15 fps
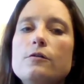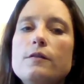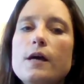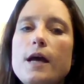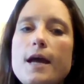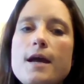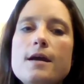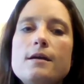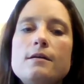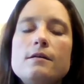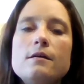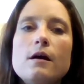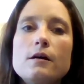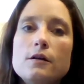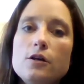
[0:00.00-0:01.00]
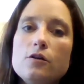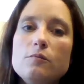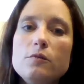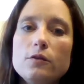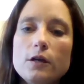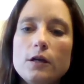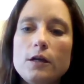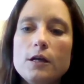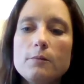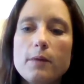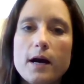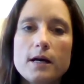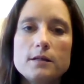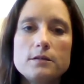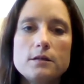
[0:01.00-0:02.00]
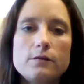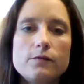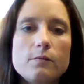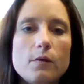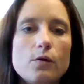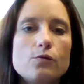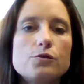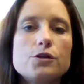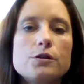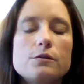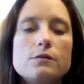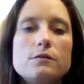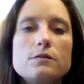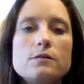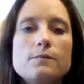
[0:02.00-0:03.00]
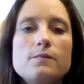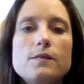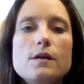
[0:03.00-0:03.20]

the A, accumulating positive emotions.